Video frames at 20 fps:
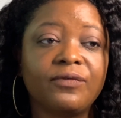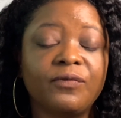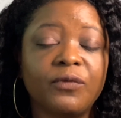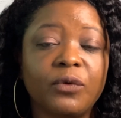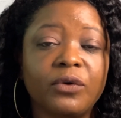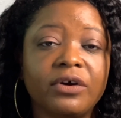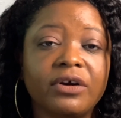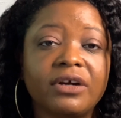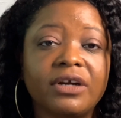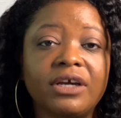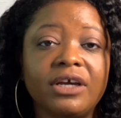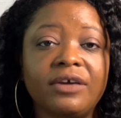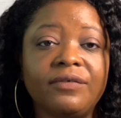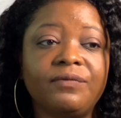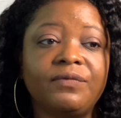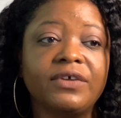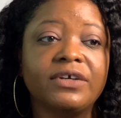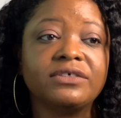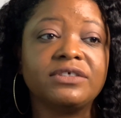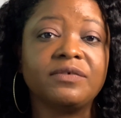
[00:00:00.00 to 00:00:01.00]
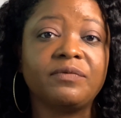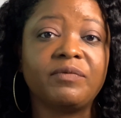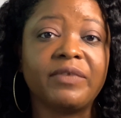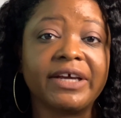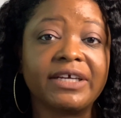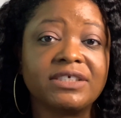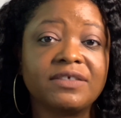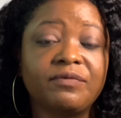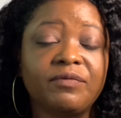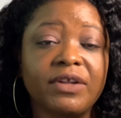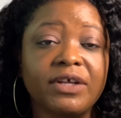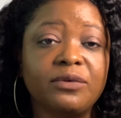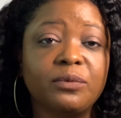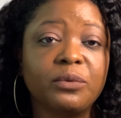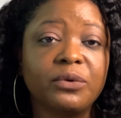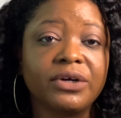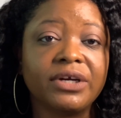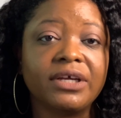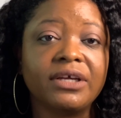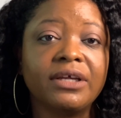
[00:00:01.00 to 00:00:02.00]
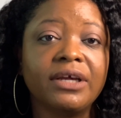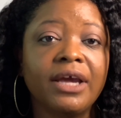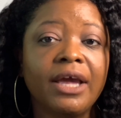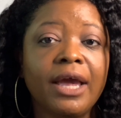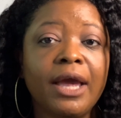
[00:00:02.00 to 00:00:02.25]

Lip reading: for if there's a flash flood warning.